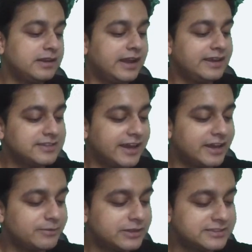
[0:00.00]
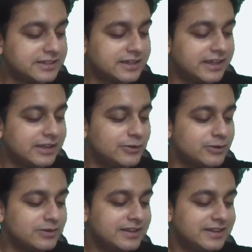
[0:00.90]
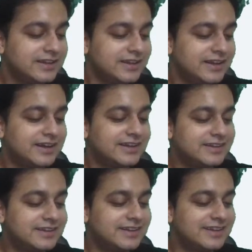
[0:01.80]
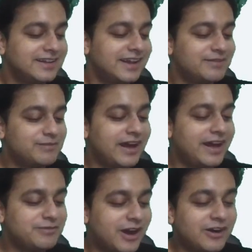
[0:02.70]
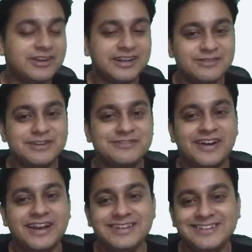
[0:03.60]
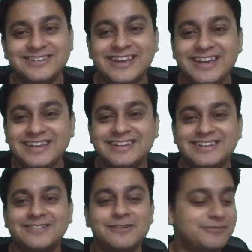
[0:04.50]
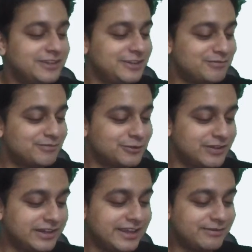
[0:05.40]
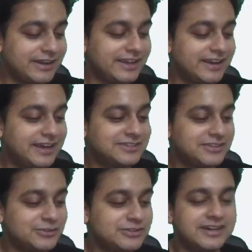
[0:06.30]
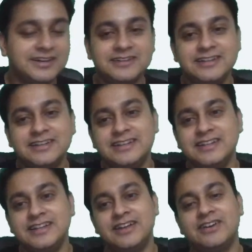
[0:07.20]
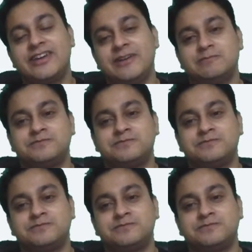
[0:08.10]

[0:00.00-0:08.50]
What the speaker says: Guys, hi Mansa, hello. I'm now a little bit fine. Okay, hopefully improving day by day. Hi Sindhuja. Okay.